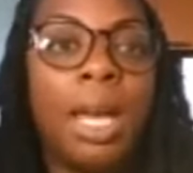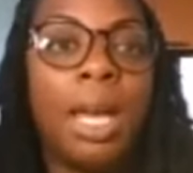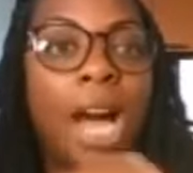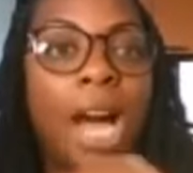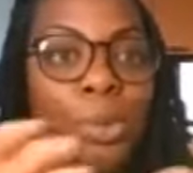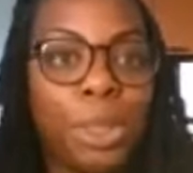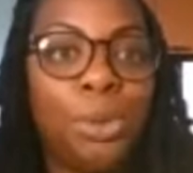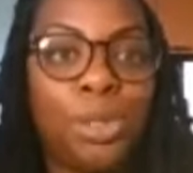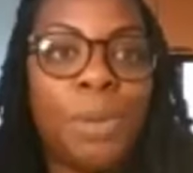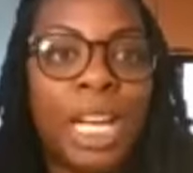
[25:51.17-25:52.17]
how we
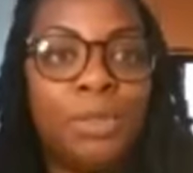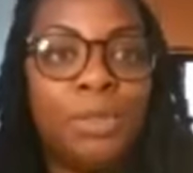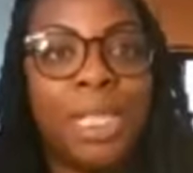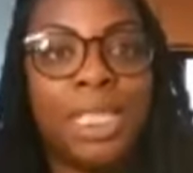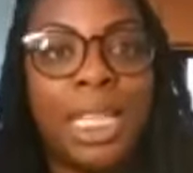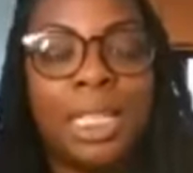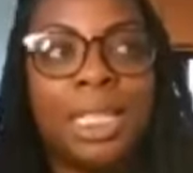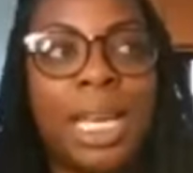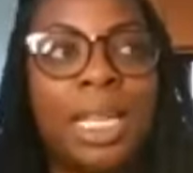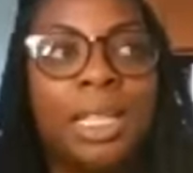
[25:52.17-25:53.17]
use mindfulness day to
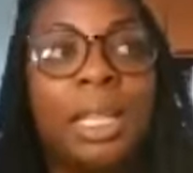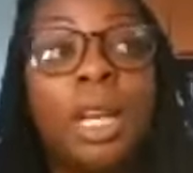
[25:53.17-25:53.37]
day